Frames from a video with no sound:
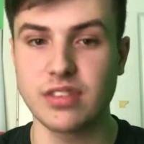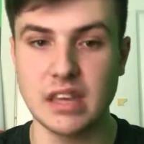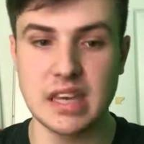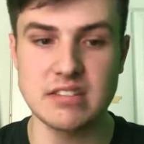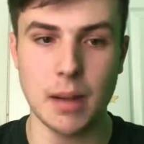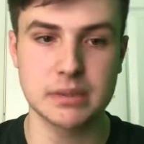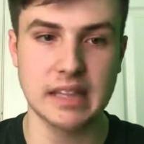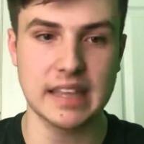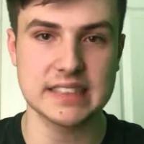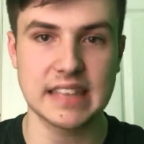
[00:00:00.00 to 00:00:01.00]
think he's up to
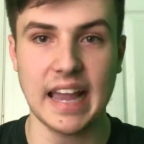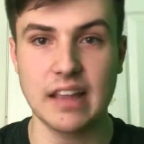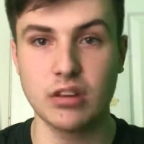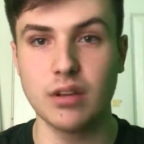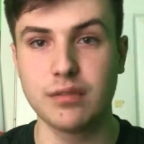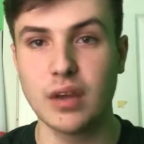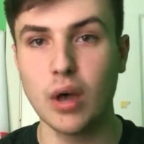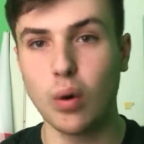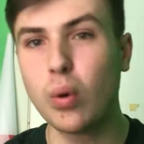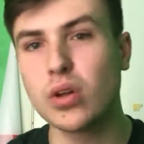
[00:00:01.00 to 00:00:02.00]
that standard of
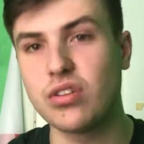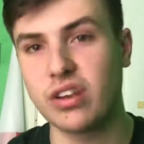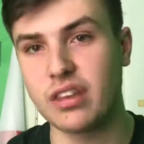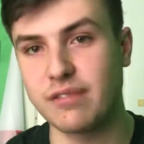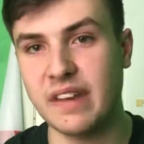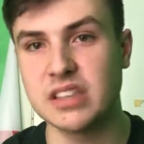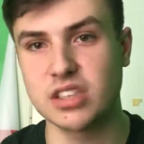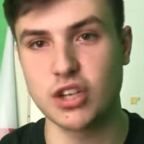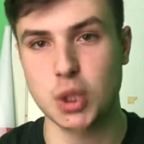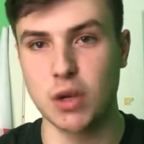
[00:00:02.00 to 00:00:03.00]
organising a
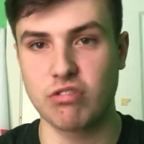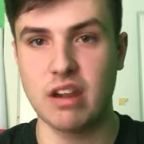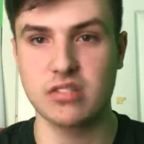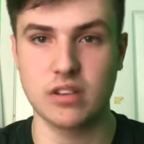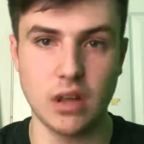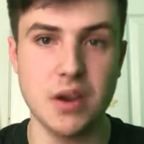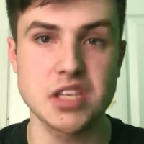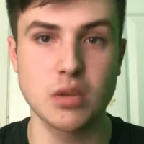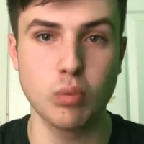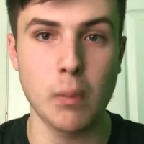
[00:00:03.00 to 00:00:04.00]
defence like Stuart Gray's. I
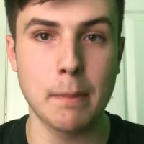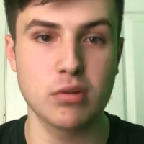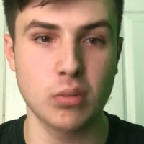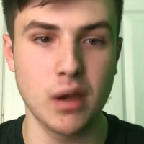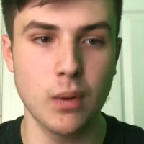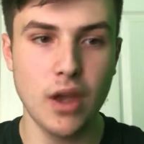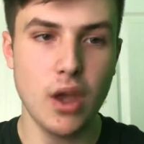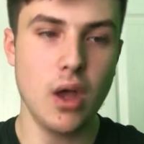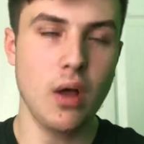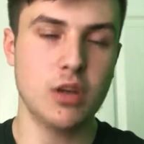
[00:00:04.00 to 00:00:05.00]
noticed in the warm up as well,
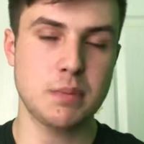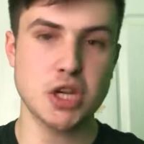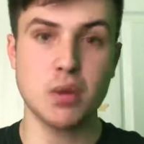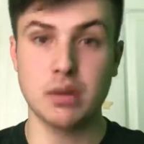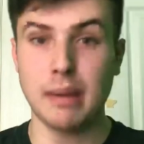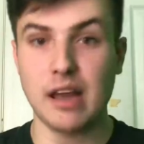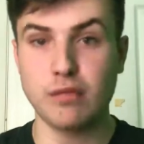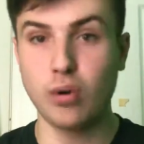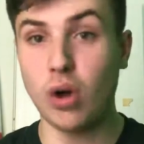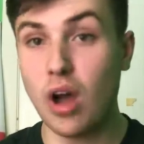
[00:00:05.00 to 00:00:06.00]
especially with the back
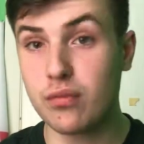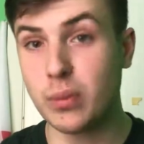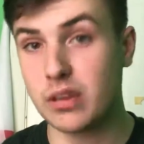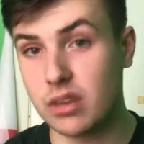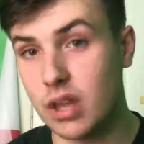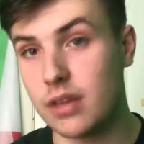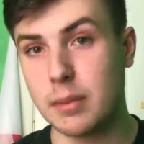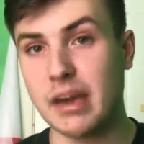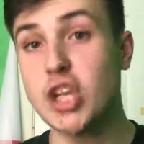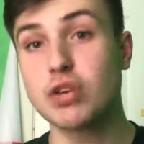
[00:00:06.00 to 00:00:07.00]
four, after we did
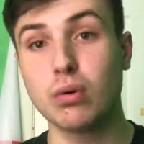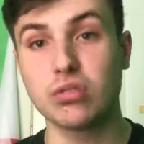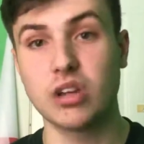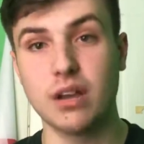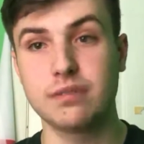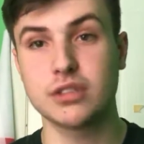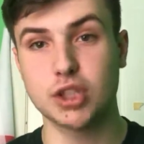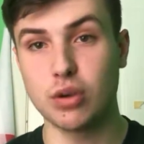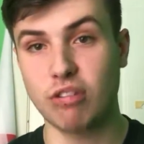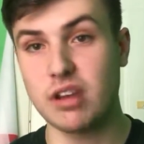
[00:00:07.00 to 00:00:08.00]
the main drill stuff,
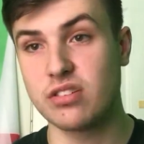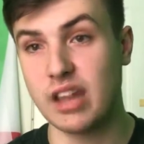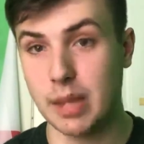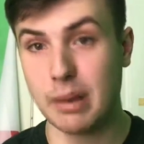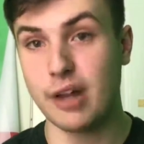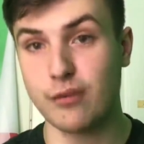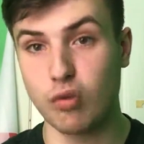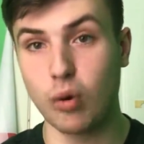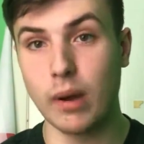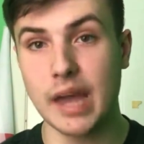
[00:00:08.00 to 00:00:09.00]
Stuart Gray used to take the back
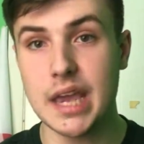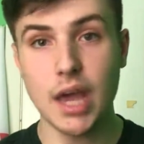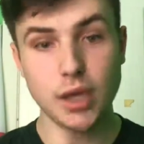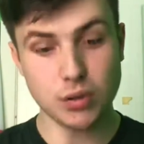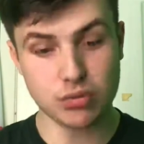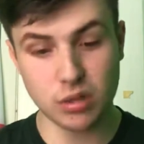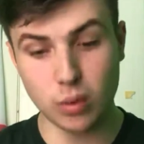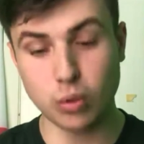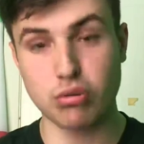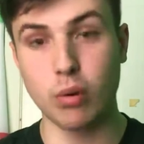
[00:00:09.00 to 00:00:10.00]
four away, used to do a
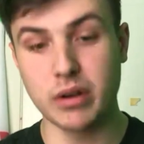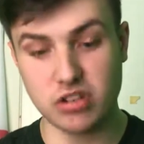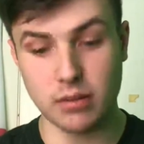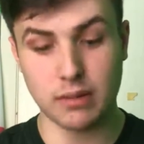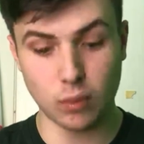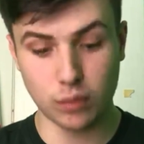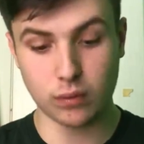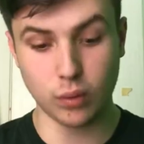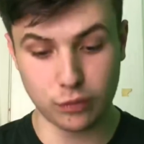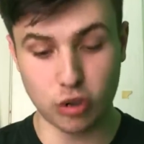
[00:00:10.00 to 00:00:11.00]
little drill where he used to
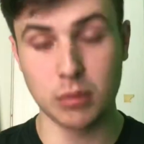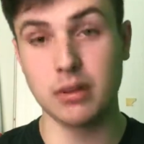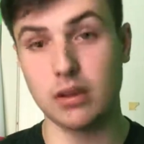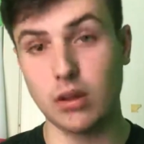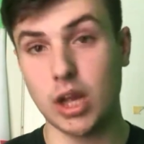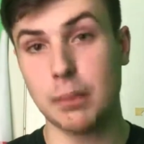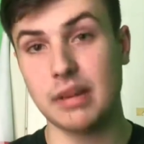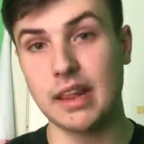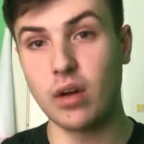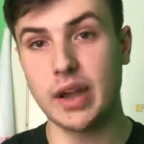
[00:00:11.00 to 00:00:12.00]
all four of them line up in
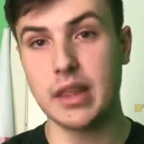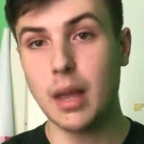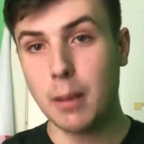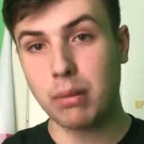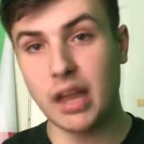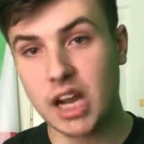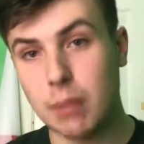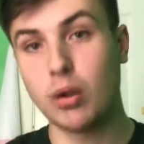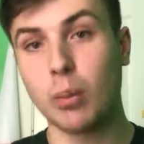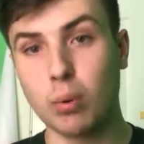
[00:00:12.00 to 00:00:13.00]
the line, play a
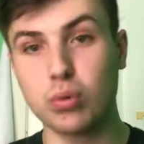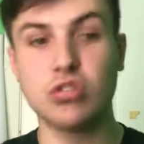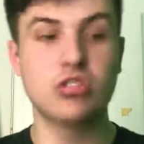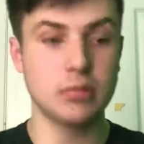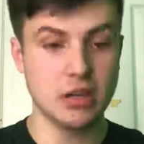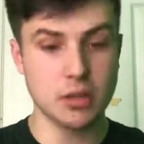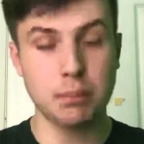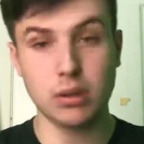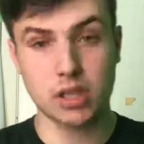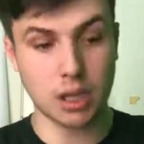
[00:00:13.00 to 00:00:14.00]
couple of long balls and something, he
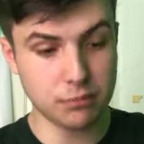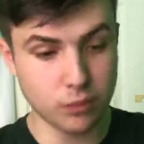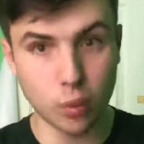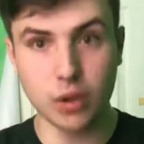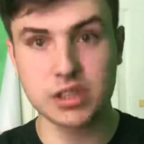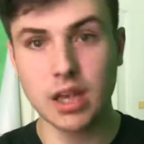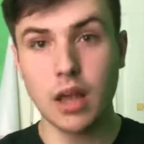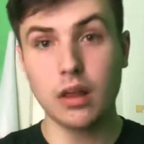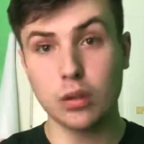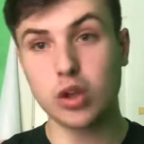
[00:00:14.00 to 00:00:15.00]
used to come forward,
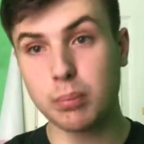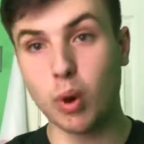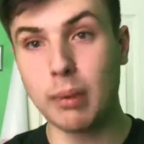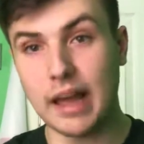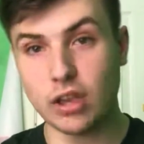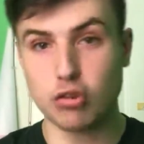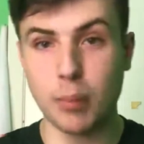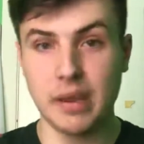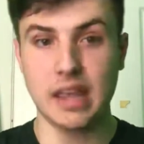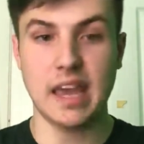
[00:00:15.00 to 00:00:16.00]
nod the ball back,
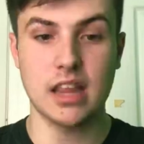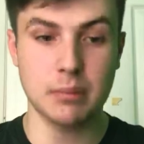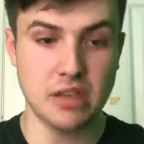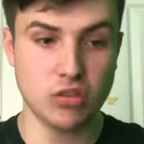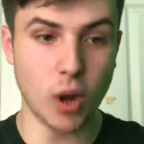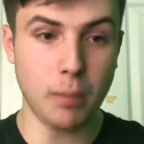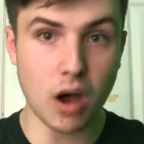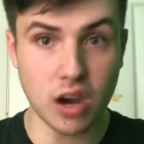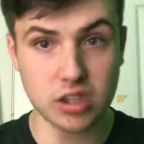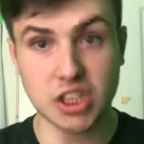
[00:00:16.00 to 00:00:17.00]
drop in again. I mean, Scott
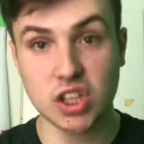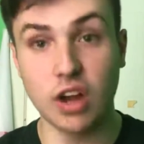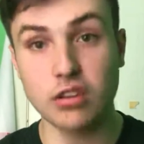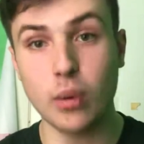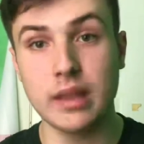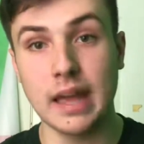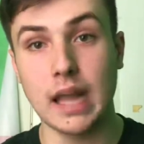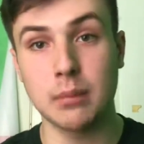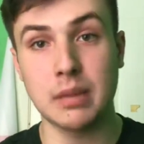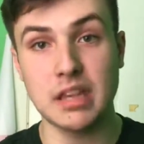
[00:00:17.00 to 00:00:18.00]
Parks, they started doing that,
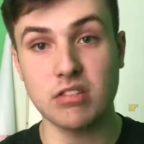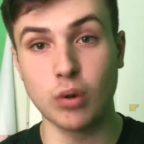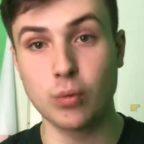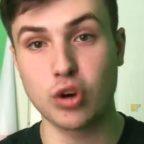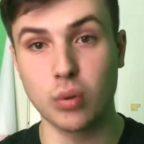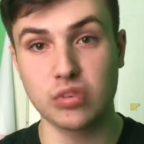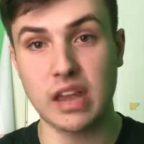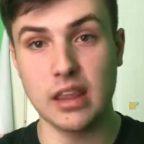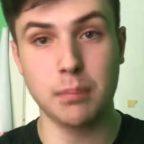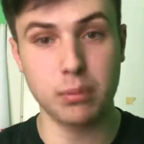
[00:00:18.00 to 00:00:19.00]
and I mean, his little drill was
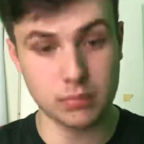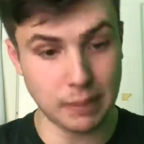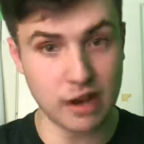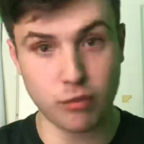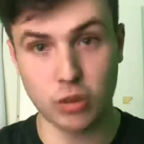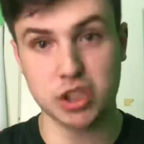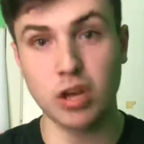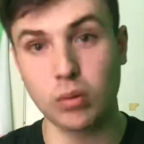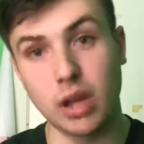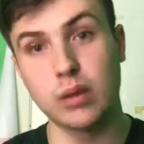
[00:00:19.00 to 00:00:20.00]
getting the back four in a
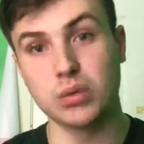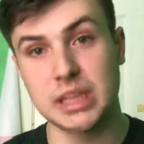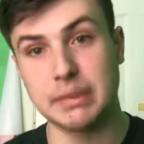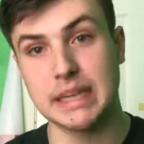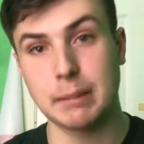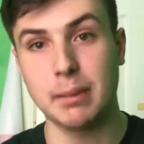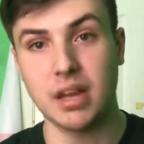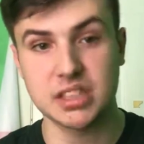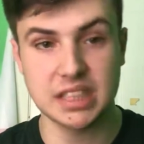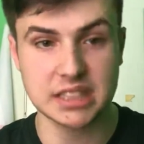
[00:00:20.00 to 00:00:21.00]
circle, like little tippy-tappy
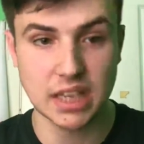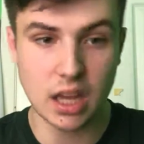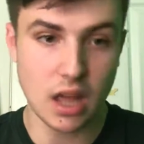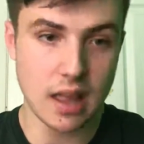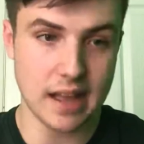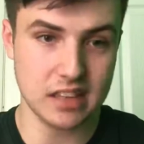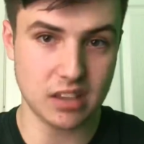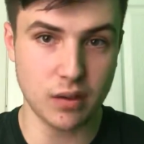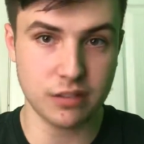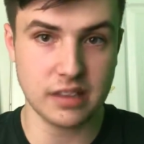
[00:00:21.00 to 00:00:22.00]
passes, and I
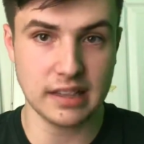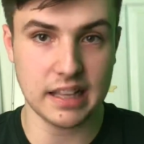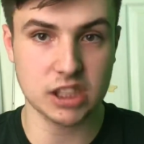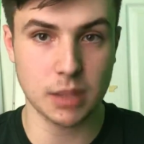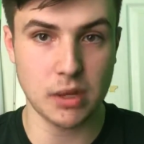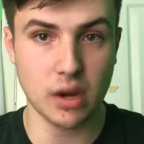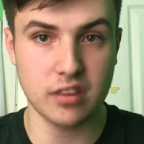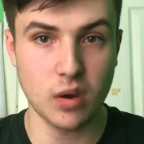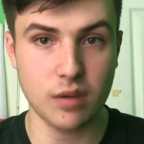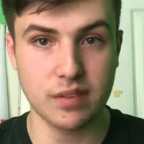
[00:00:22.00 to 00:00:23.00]
don't think that's going to be
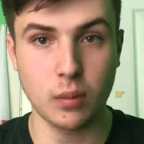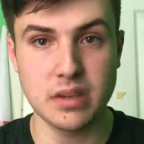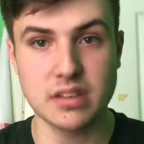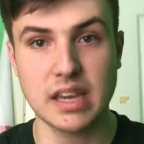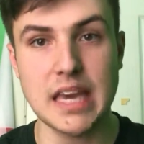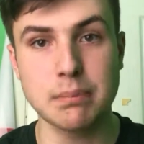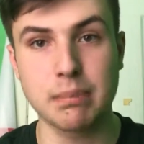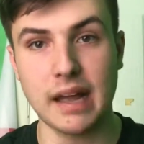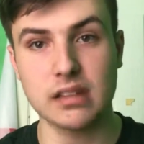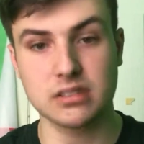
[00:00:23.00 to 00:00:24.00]
ideal. I think we need to keep
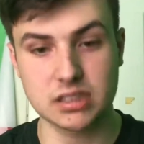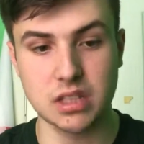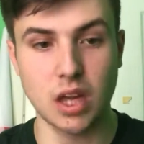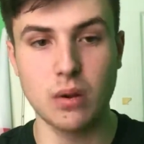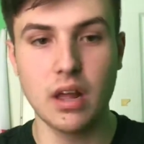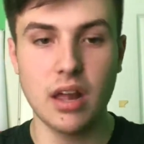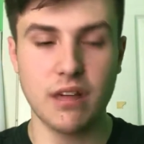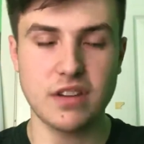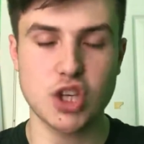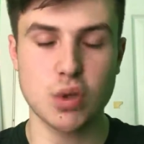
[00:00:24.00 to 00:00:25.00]
back, you know,
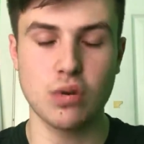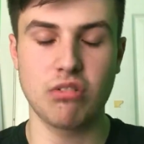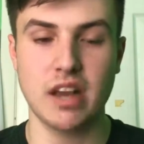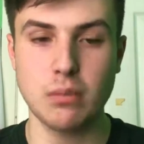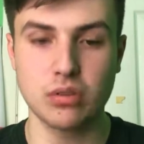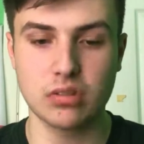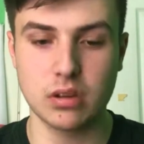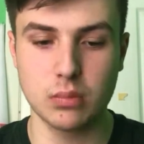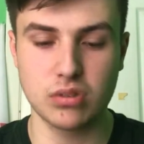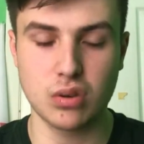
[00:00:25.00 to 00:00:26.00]
I think Stuart Gray
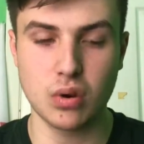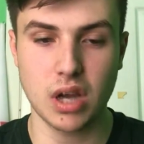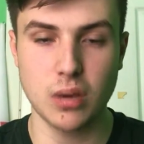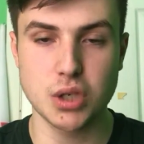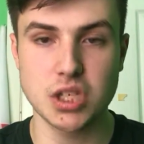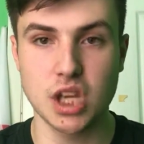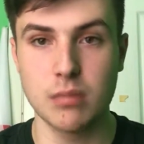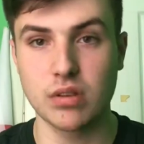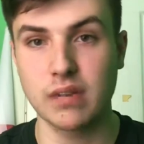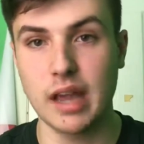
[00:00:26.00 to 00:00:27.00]
was a good coach in
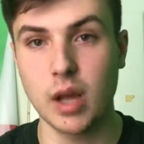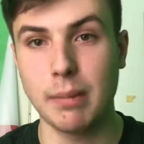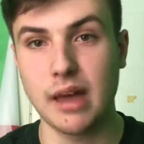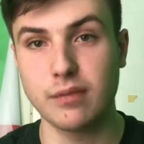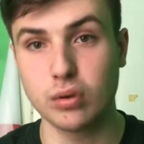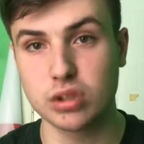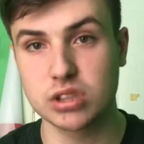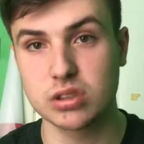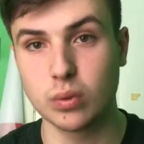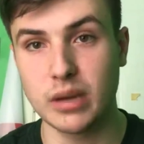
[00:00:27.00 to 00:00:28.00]
terms of getting our back four
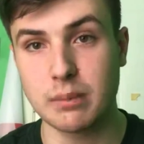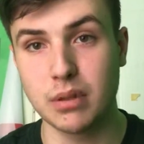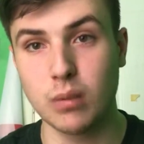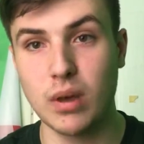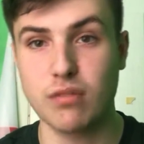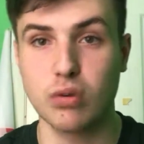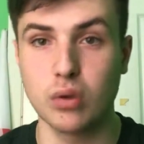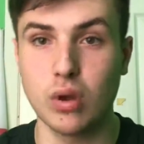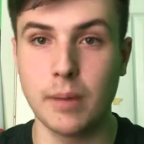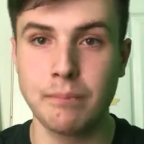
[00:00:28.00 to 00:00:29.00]
sorted, but whether or
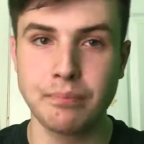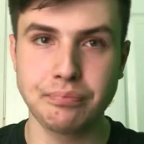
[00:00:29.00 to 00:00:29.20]
not